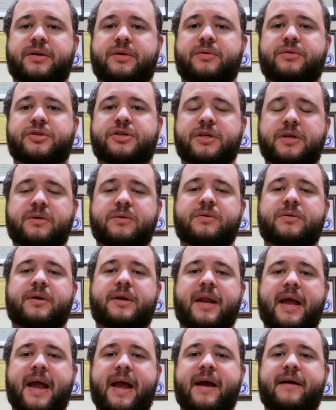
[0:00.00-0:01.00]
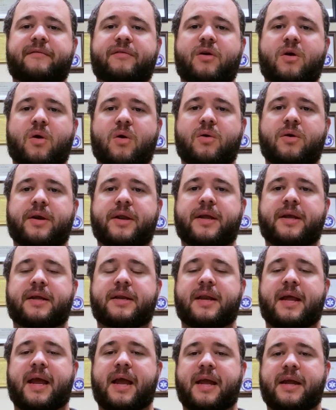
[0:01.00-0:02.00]
Do children have
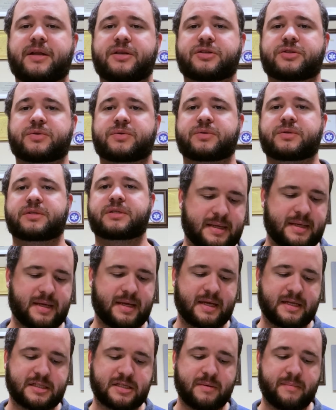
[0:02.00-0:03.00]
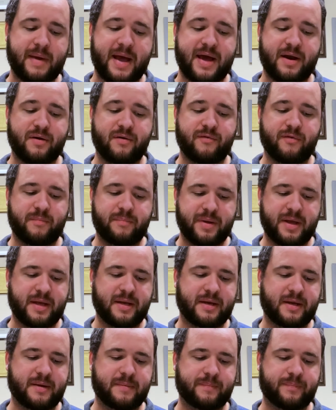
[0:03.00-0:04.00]
guardian angels? It's a matter of
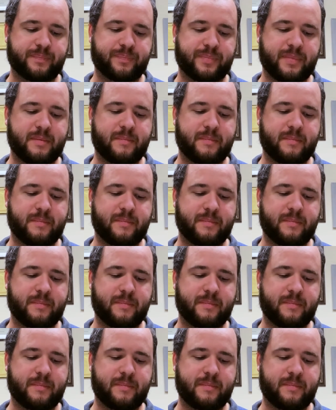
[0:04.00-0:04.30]
opinion,